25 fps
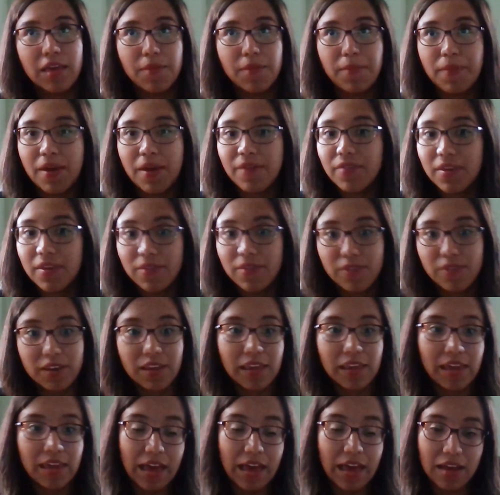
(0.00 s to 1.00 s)
maybe
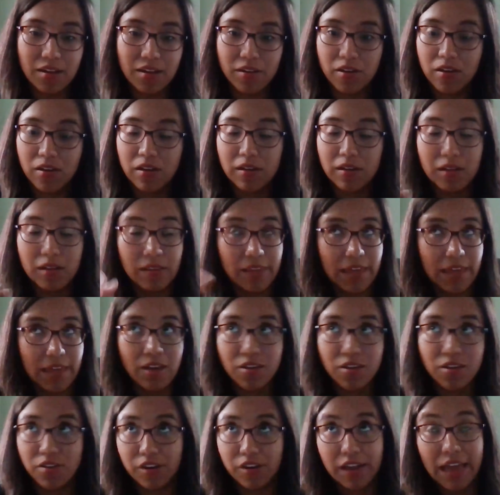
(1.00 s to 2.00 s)
even like
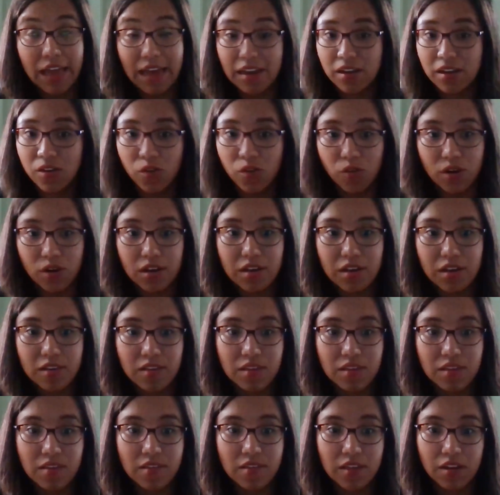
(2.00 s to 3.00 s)
under categories
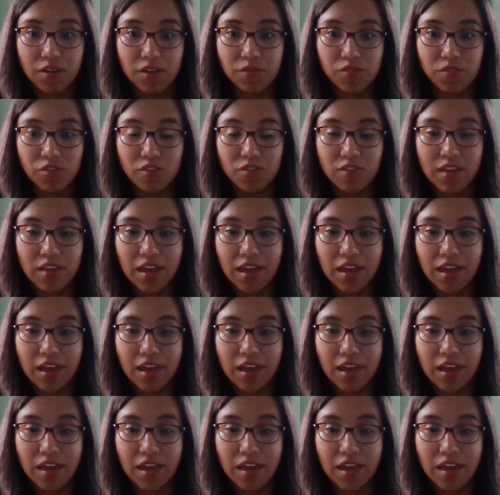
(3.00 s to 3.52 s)
instead of just